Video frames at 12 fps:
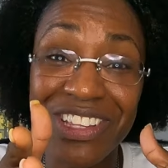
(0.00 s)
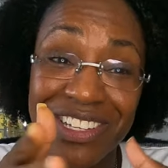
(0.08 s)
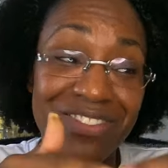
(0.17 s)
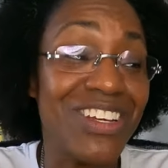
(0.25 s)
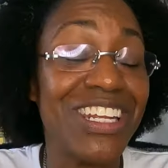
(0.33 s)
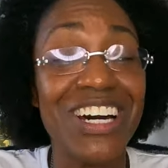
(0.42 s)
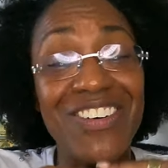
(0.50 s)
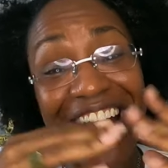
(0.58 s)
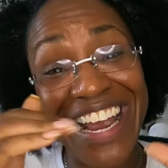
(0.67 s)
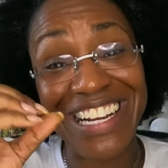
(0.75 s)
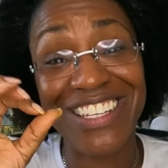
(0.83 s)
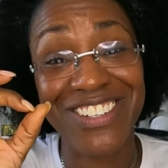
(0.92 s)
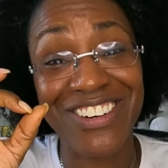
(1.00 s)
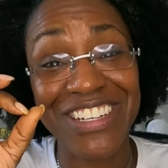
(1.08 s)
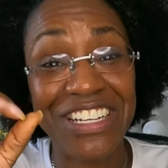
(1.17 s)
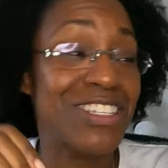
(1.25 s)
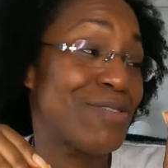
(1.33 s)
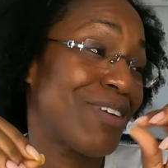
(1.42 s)
with this video. I need to
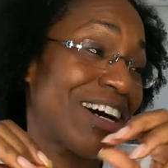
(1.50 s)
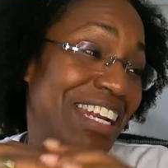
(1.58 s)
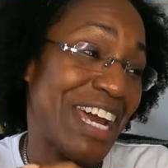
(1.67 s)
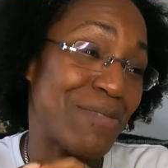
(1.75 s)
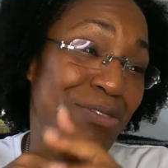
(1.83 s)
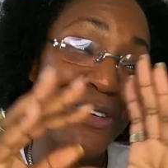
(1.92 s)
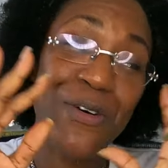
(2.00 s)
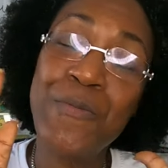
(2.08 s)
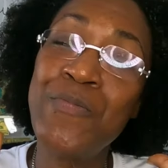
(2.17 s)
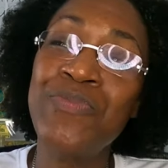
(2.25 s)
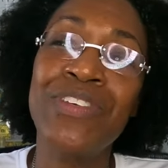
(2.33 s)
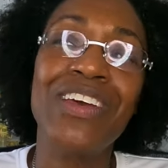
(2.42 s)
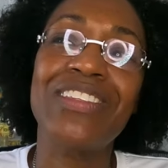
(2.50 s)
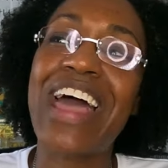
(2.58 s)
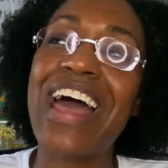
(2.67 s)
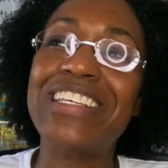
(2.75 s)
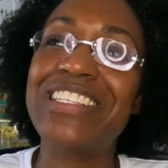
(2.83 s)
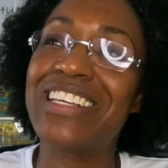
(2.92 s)
go eat some pineapple.
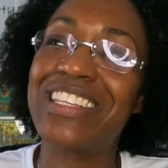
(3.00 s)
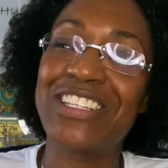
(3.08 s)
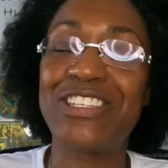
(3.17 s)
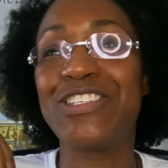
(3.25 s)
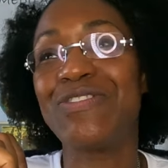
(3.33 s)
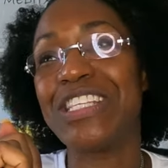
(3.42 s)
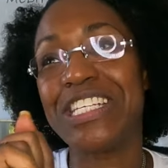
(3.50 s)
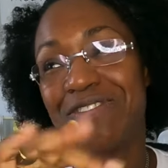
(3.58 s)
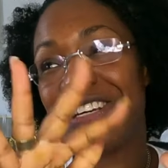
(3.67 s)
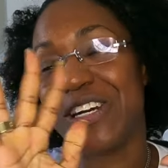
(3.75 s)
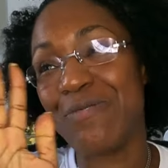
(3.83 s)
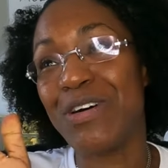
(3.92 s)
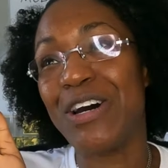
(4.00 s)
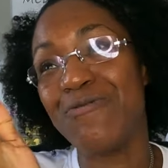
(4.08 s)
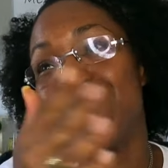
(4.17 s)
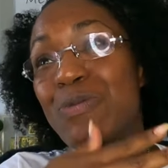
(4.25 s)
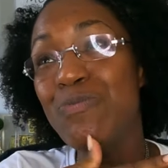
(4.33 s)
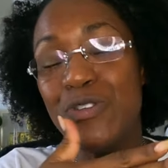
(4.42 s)
That has nothing to do with this video,
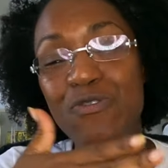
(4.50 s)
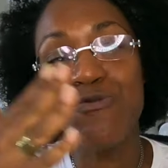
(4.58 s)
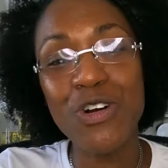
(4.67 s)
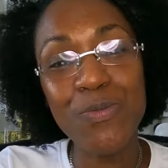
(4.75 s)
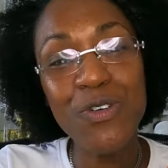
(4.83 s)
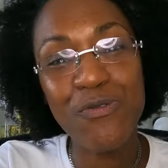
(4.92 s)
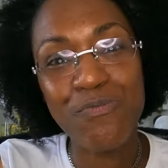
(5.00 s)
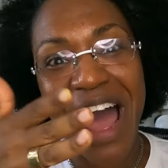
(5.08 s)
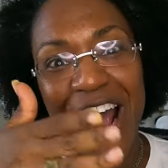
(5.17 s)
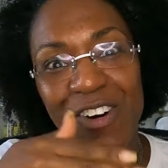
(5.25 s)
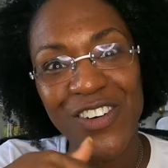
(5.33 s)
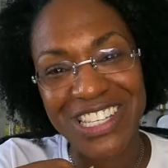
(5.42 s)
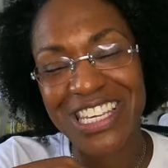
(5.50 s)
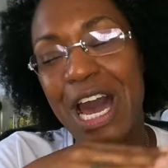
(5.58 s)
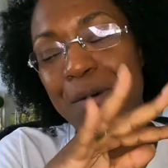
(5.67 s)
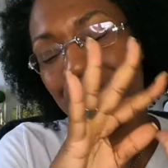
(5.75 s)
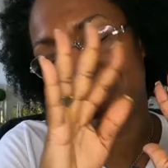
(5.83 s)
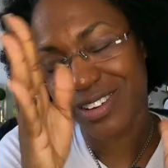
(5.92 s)
but we'll move, we'll move back on
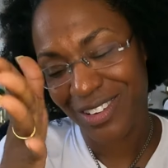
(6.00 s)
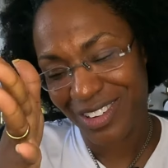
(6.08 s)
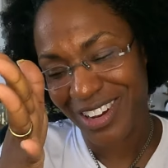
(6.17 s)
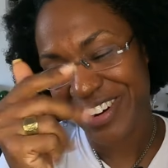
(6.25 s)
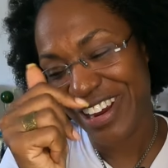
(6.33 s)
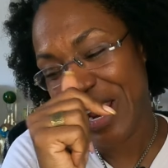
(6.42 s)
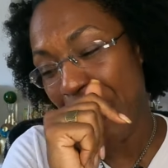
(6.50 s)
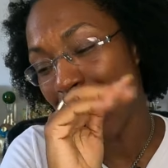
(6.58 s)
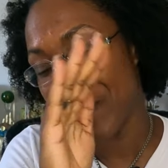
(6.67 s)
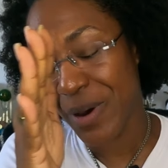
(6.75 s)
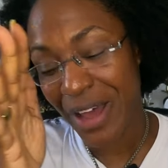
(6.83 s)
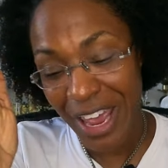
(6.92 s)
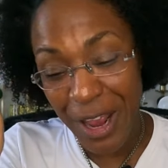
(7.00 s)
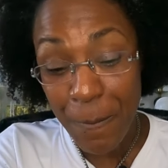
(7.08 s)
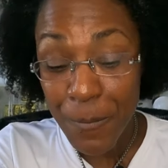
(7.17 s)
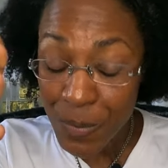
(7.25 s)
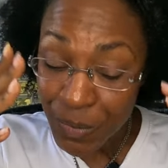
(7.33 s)
topic. All right, but